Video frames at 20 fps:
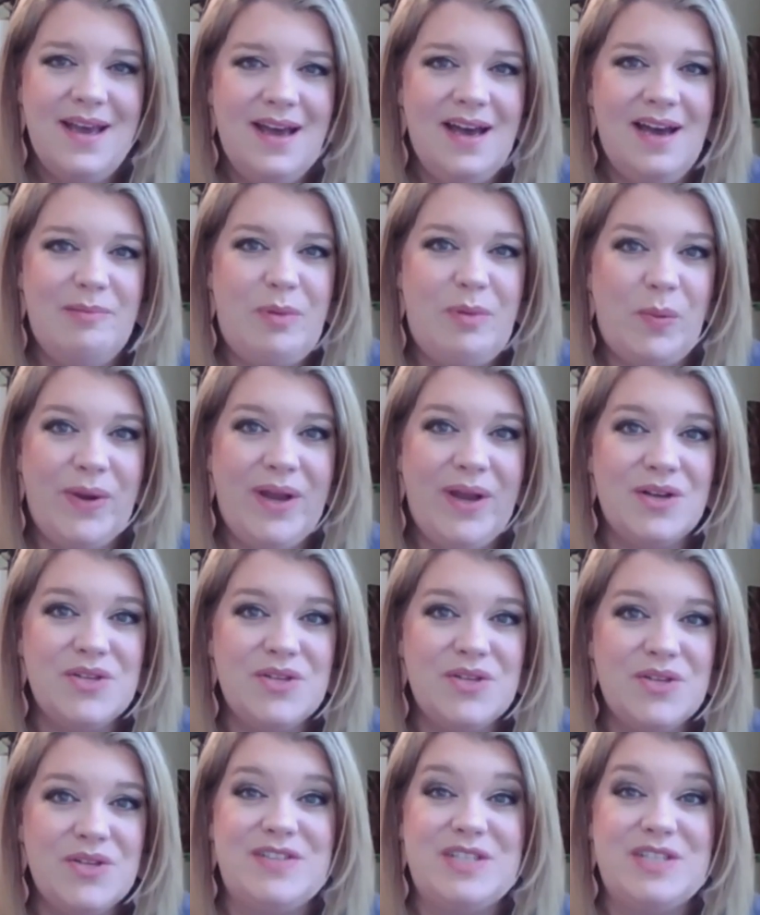uh, but we
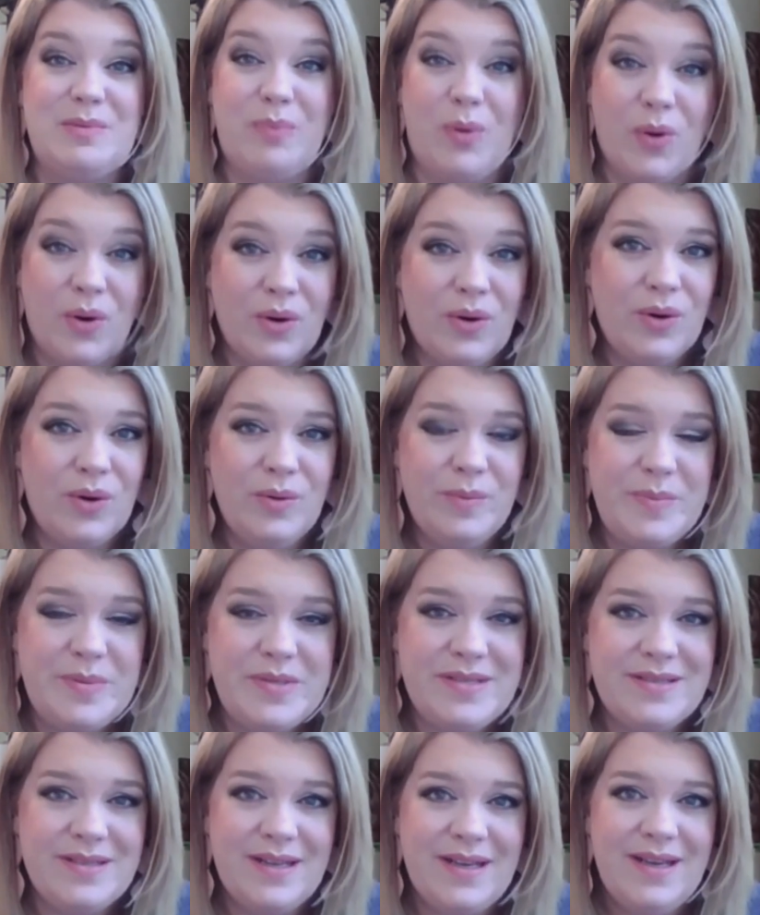also have support
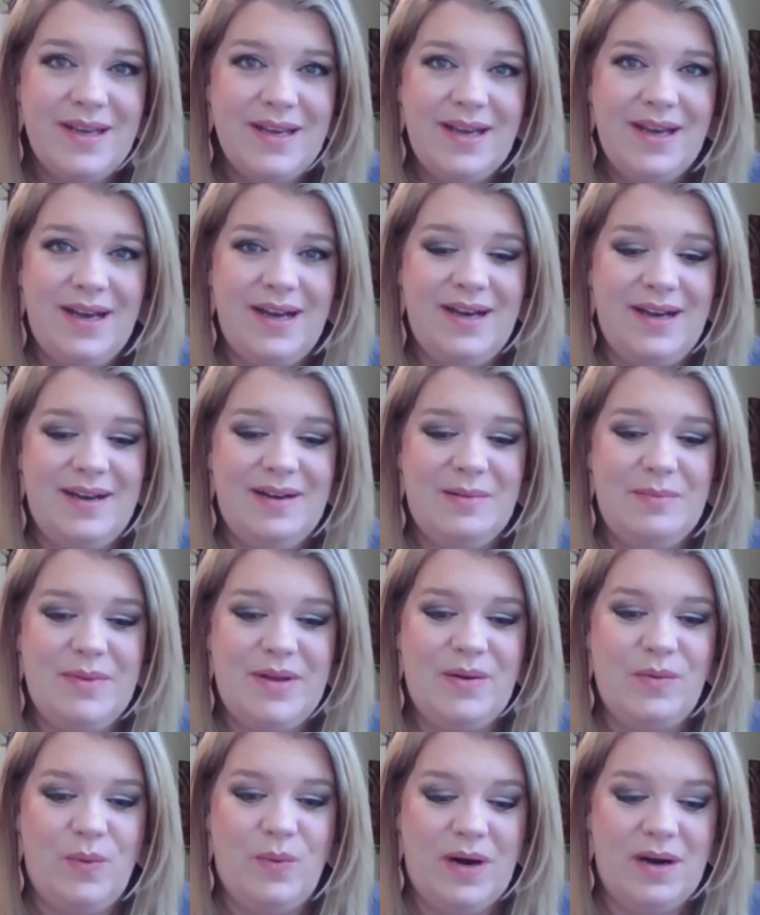groups um,
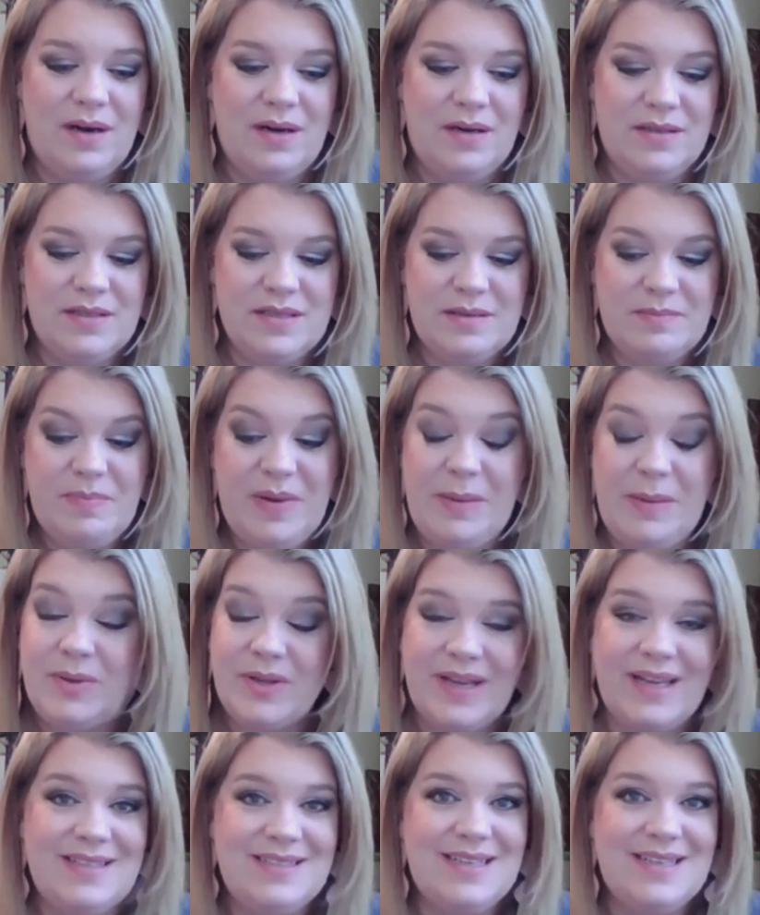where
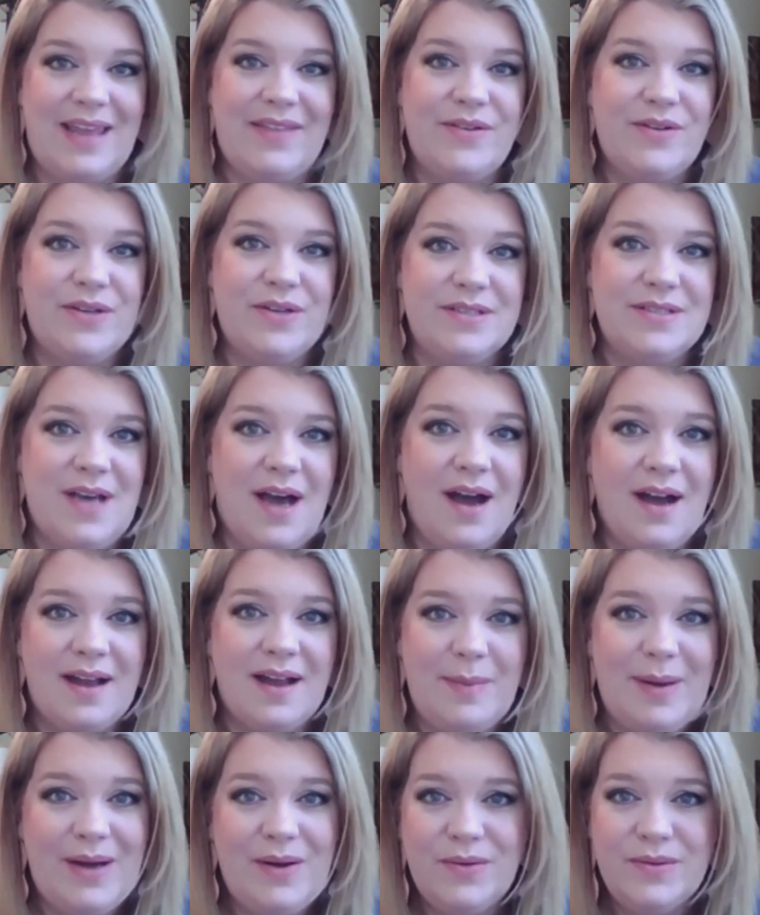people get together and talk
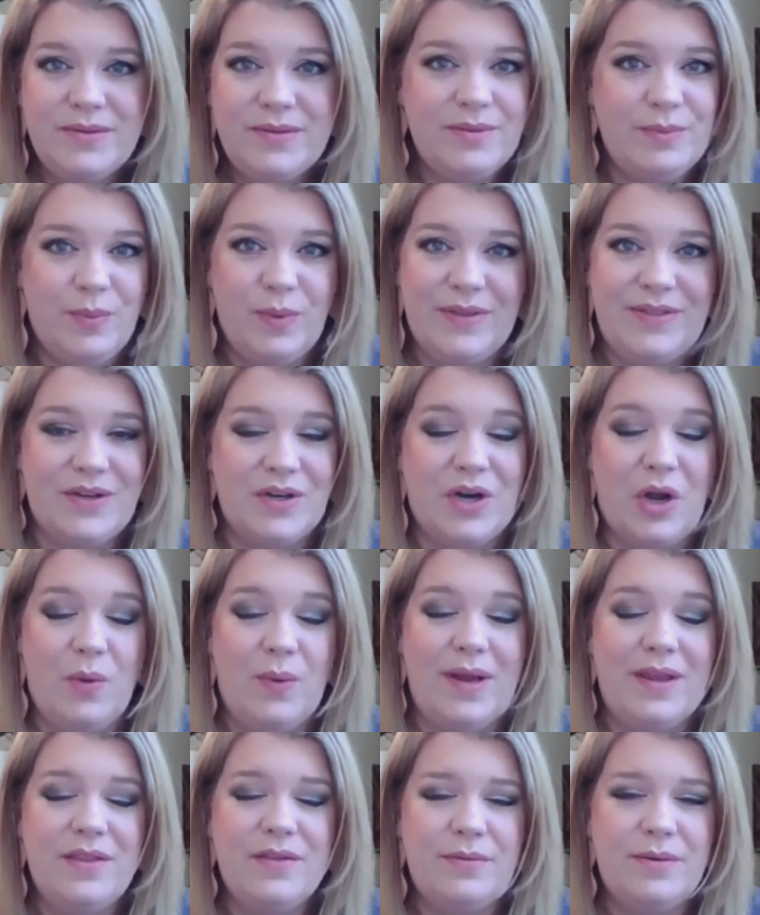about what they're
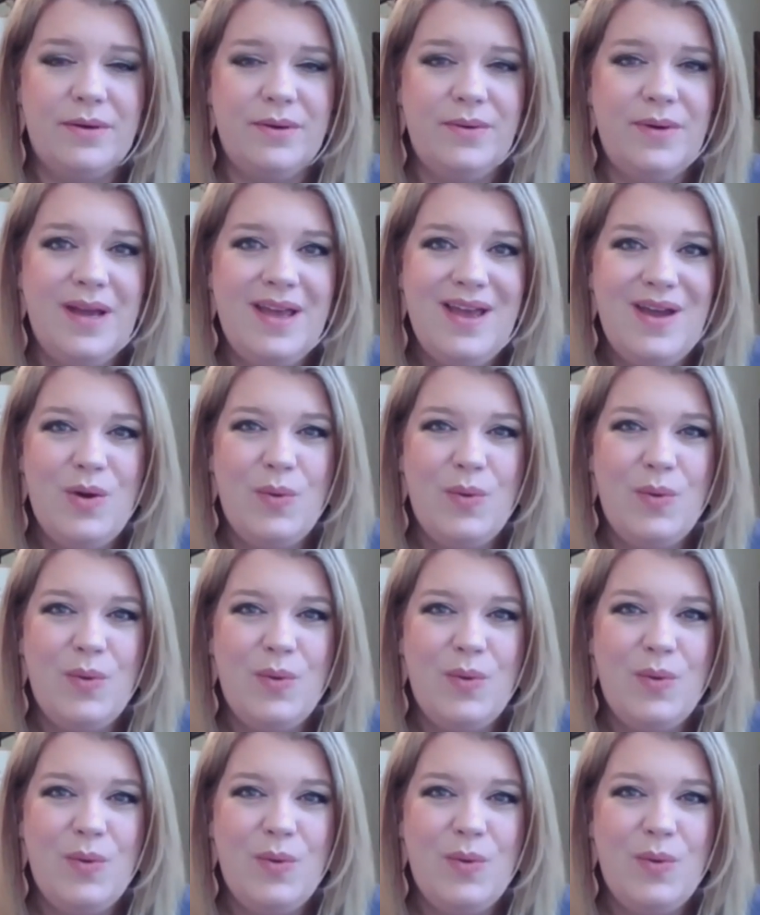going through.